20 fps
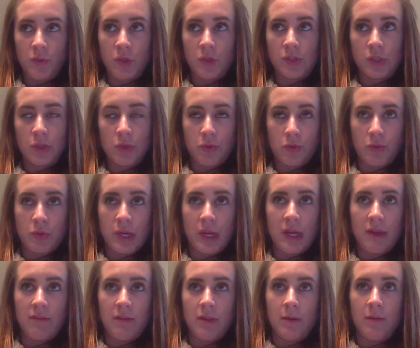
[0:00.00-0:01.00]
those are
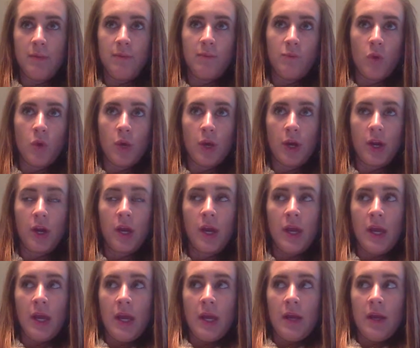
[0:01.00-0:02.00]
three of the more
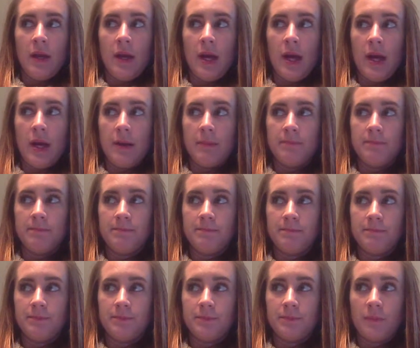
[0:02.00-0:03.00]
um,
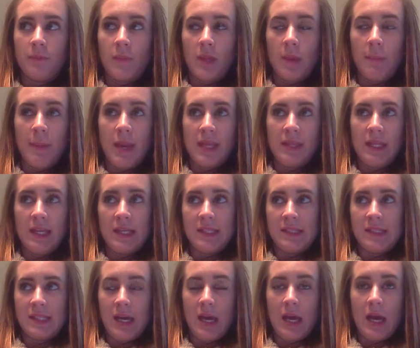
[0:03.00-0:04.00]
main
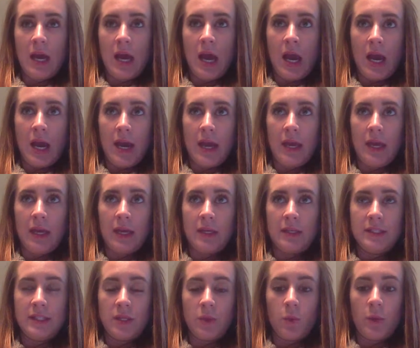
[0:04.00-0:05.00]
things that I
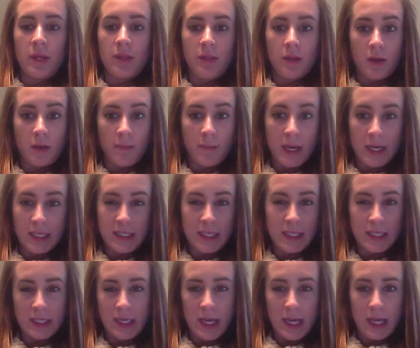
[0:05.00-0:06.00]
deal with on my
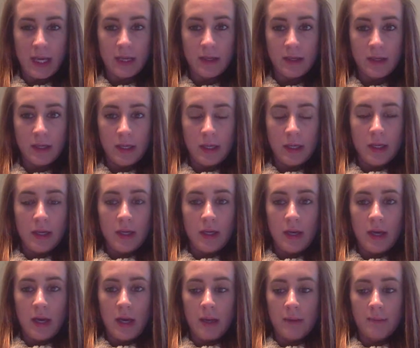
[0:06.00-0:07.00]
day to day
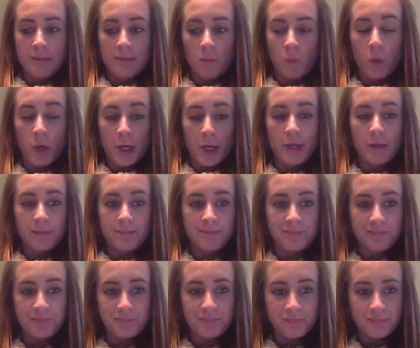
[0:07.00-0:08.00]
um, work.
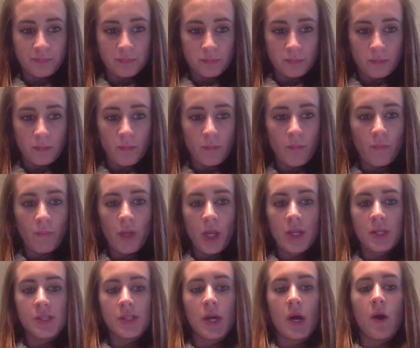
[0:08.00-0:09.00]

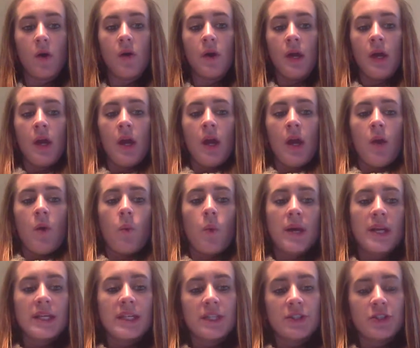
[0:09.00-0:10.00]
So,
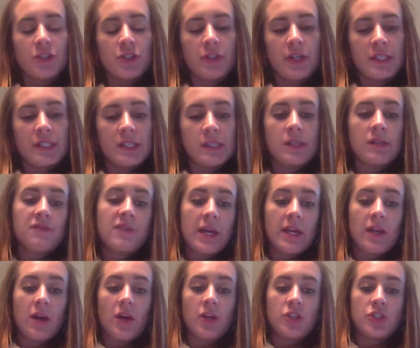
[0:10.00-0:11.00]
one additional assistive
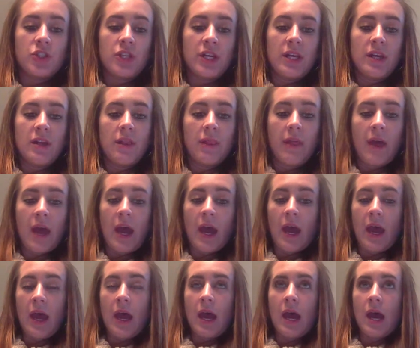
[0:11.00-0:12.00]
technology
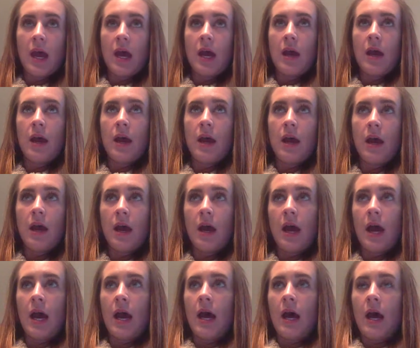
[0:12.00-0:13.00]
that
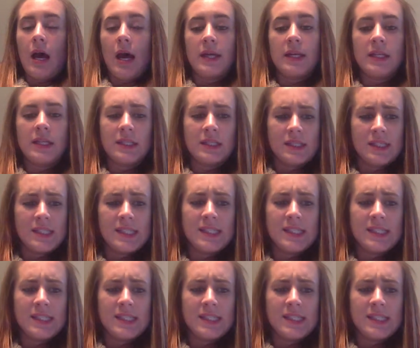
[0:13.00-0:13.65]
uh, I didn't